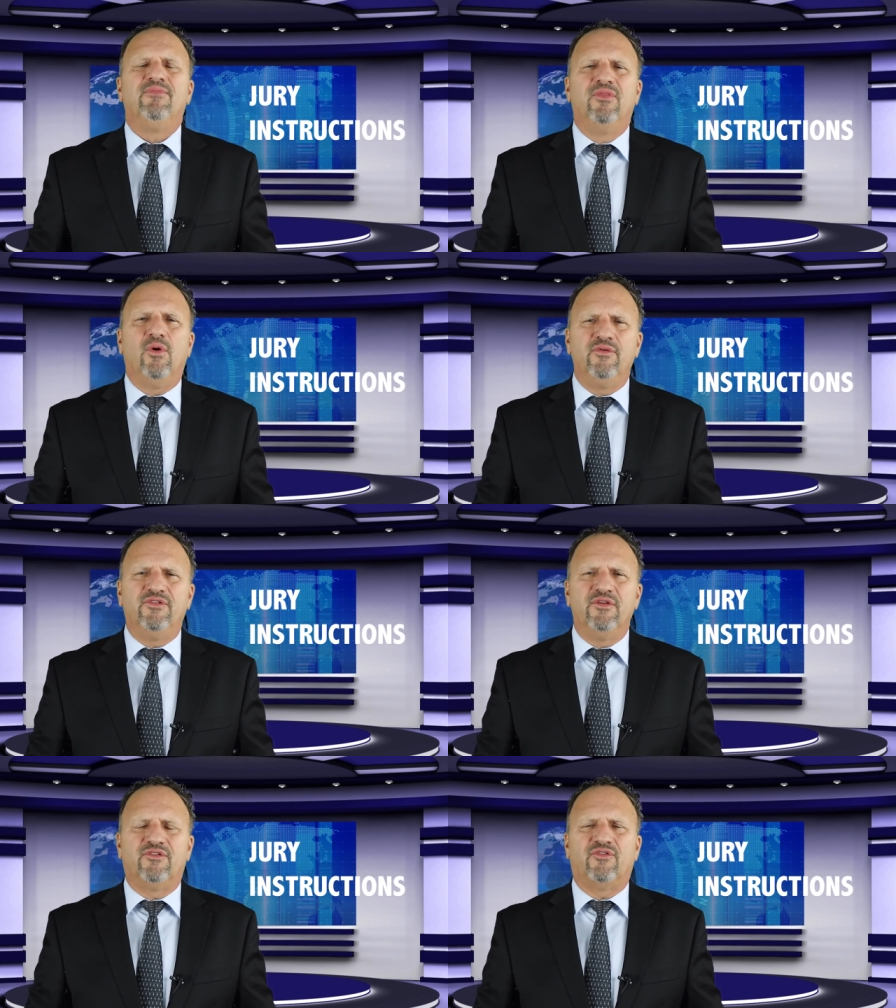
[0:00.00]

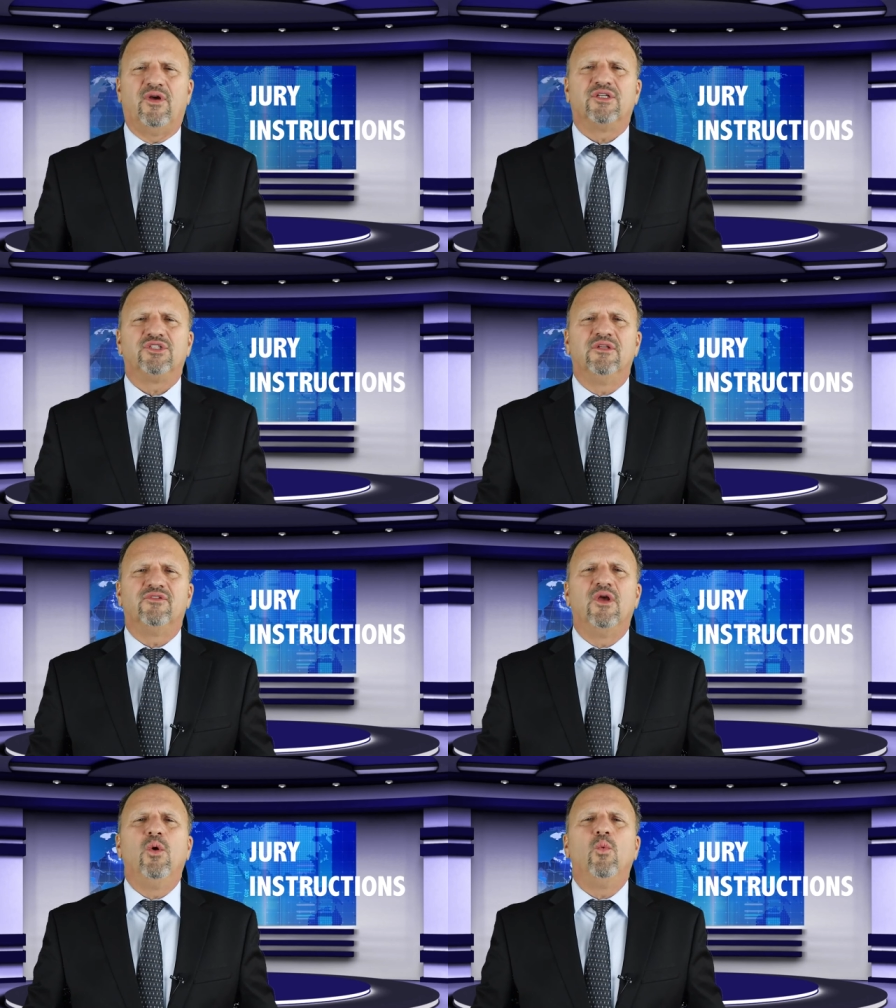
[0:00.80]
Those
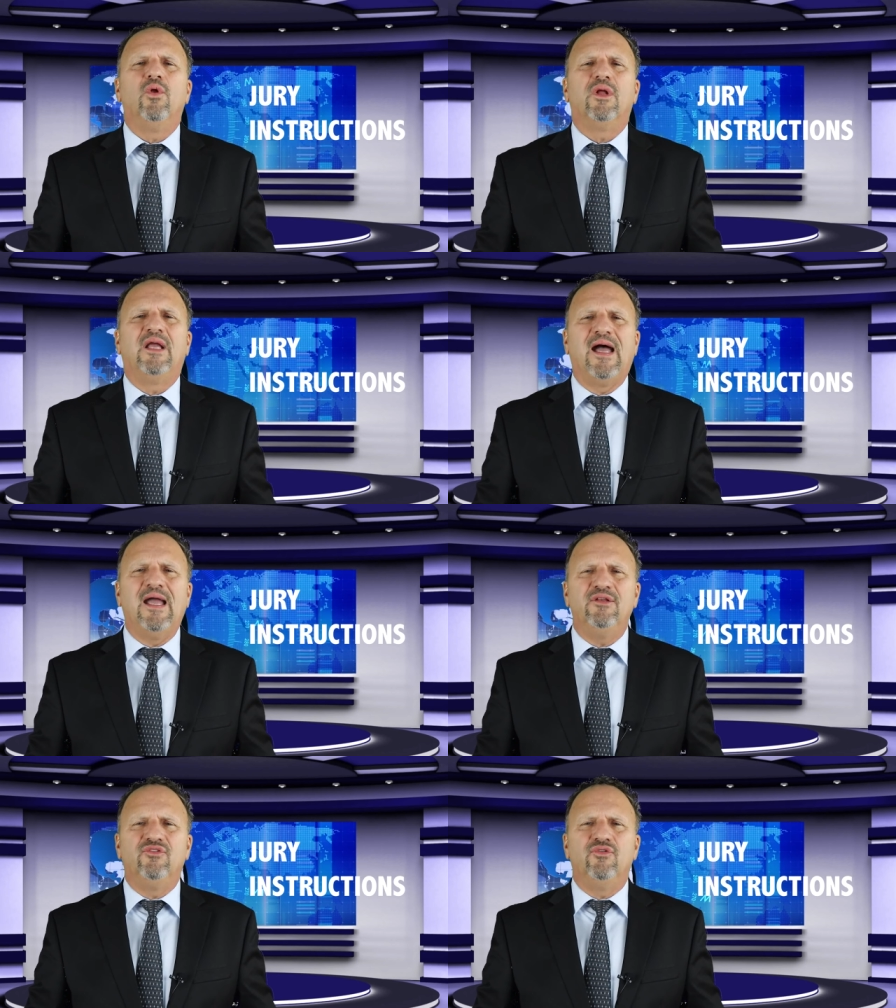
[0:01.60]
instructions will
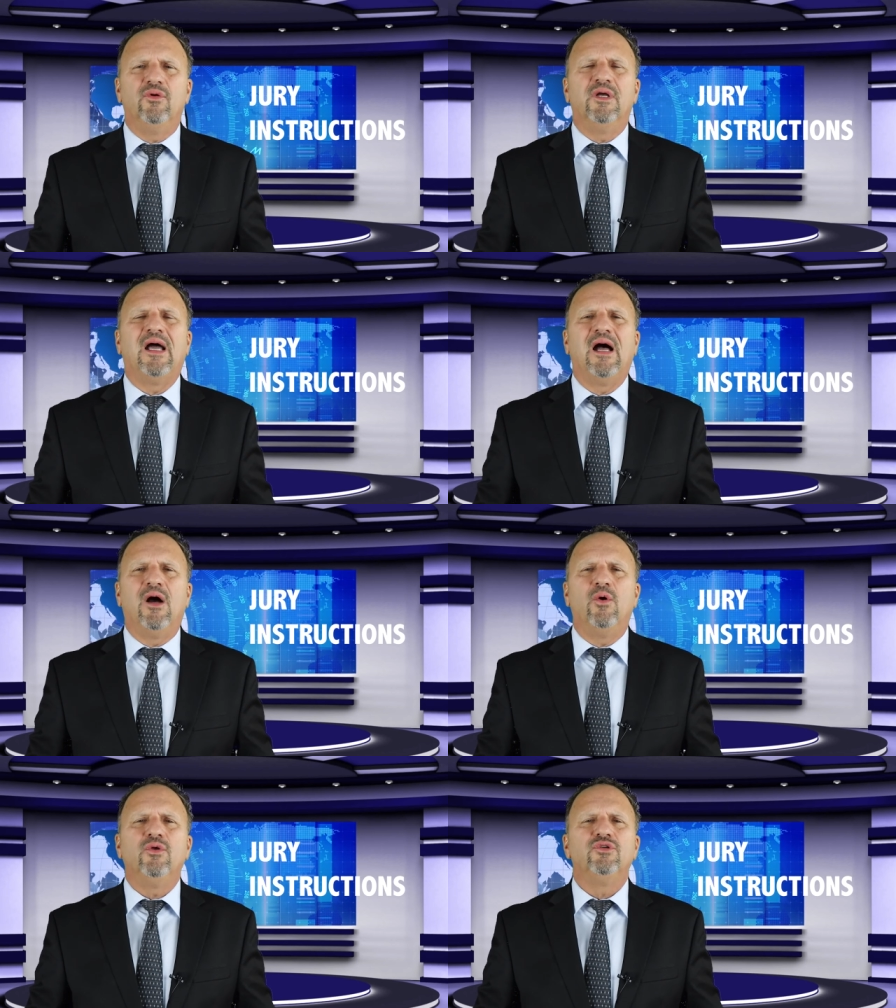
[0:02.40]
guide you in
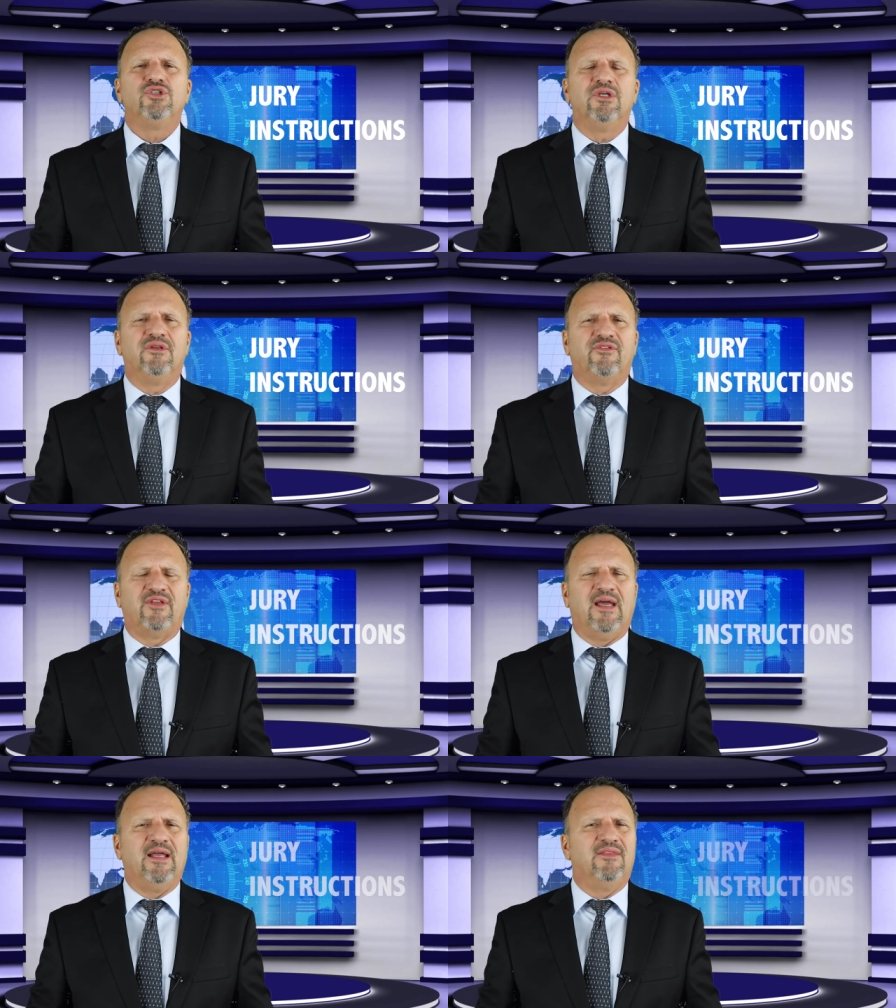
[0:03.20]
how you should
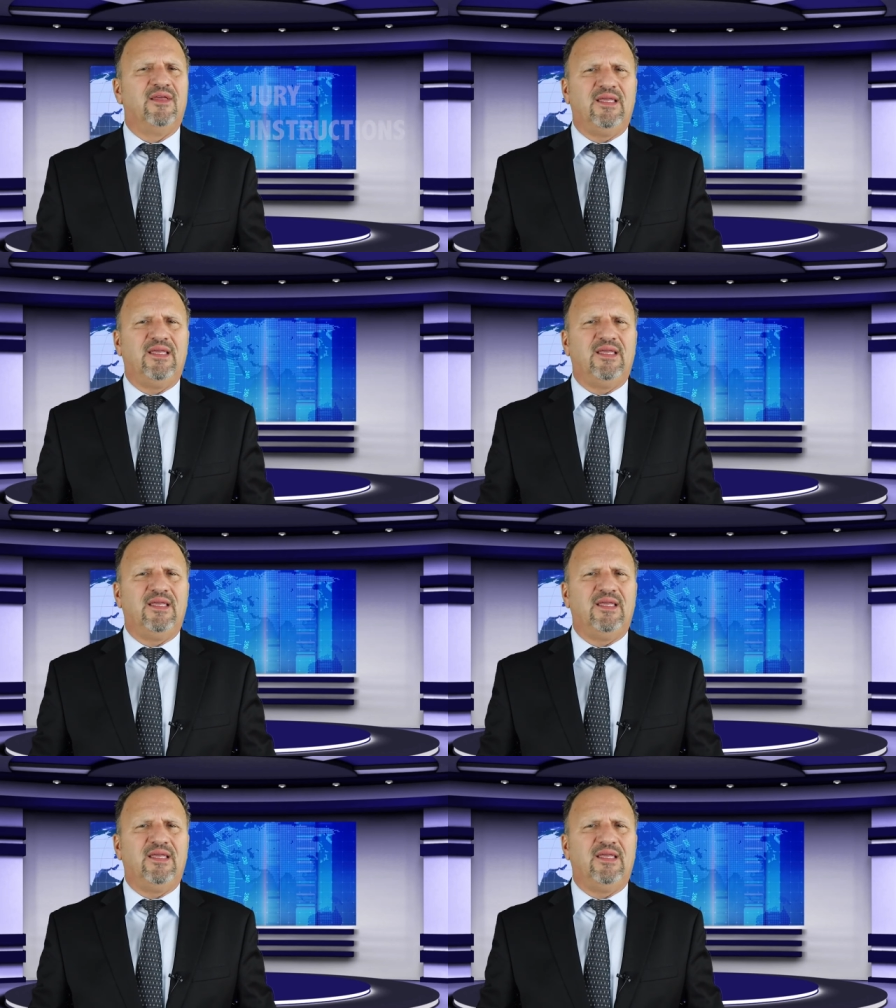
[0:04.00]
decide the